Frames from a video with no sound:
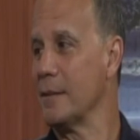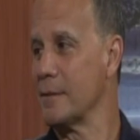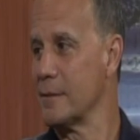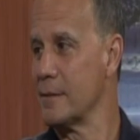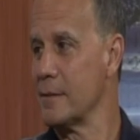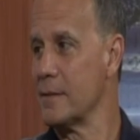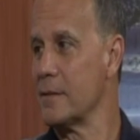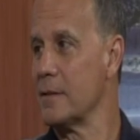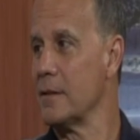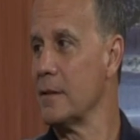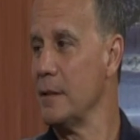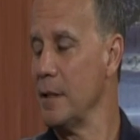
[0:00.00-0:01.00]
That was
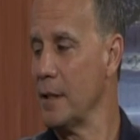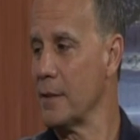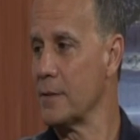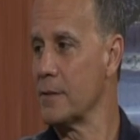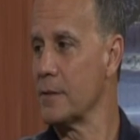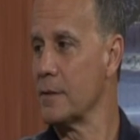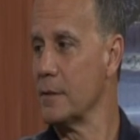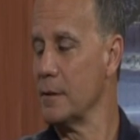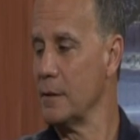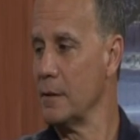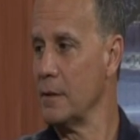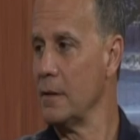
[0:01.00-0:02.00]
really
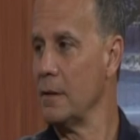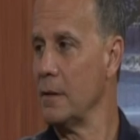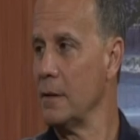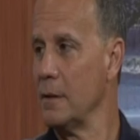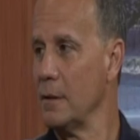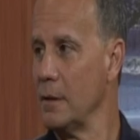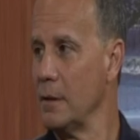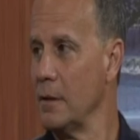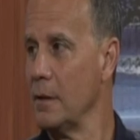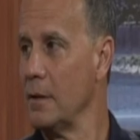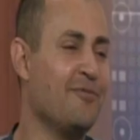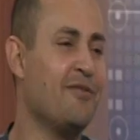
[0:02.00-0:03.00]
great and
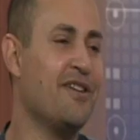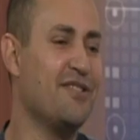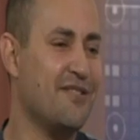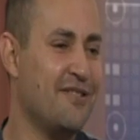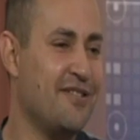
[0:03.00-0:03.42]
always,